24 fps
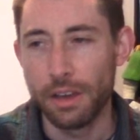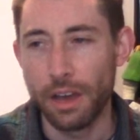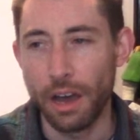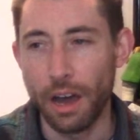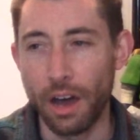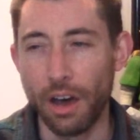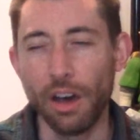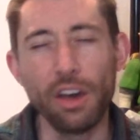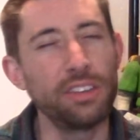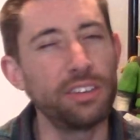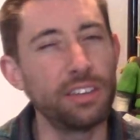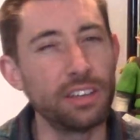
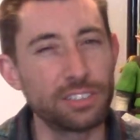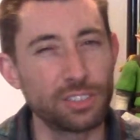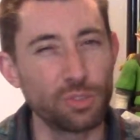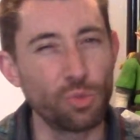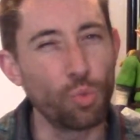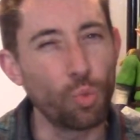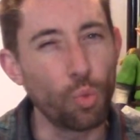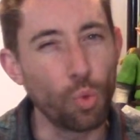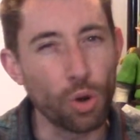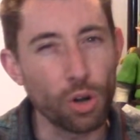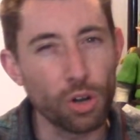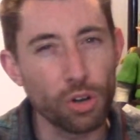it
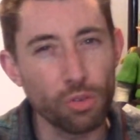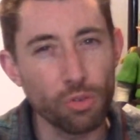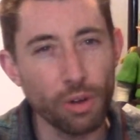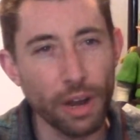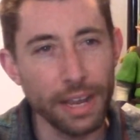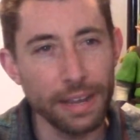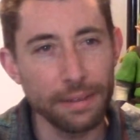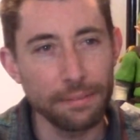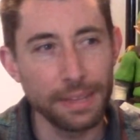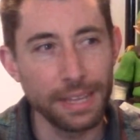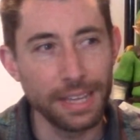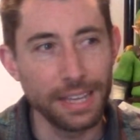doesn't work
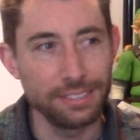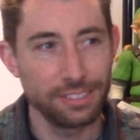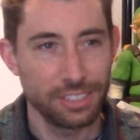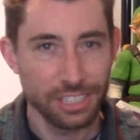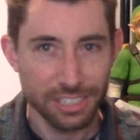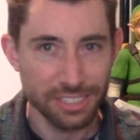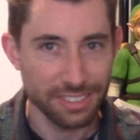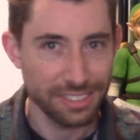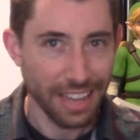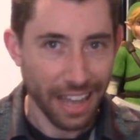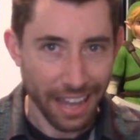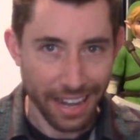right, it's
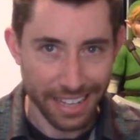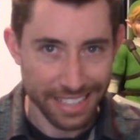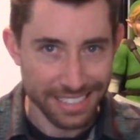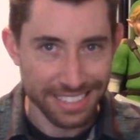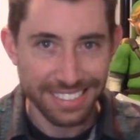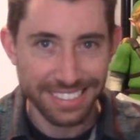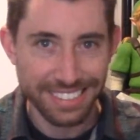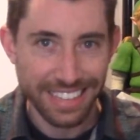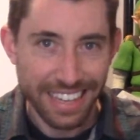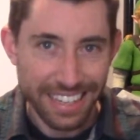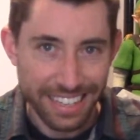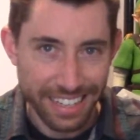just not
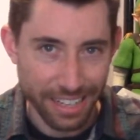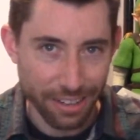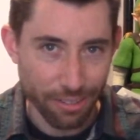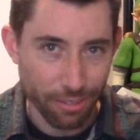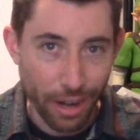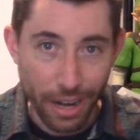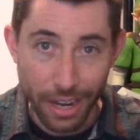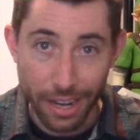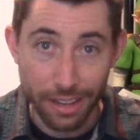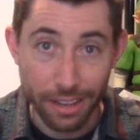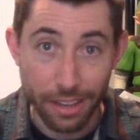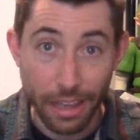exciting,
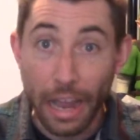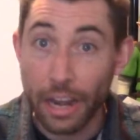right?